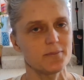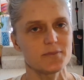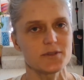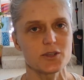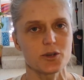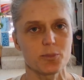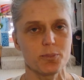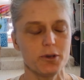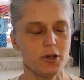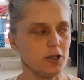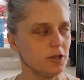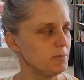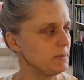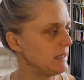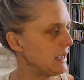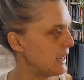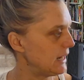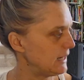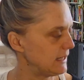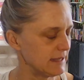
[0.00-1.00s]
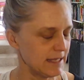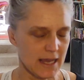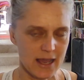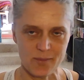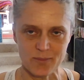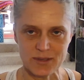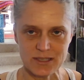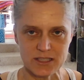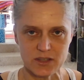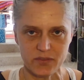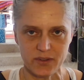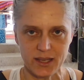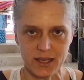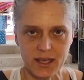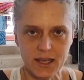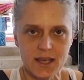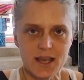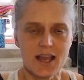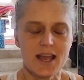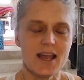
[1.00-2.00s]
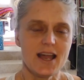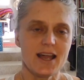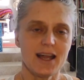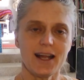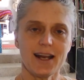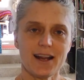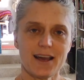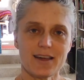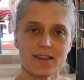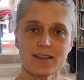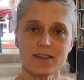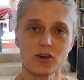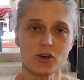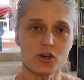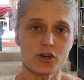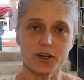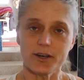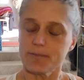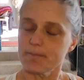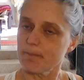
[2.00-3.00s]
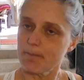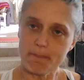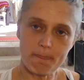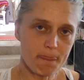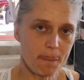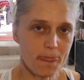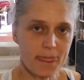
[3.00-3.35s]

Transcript: sort of permeating the atmosphere, and I thought,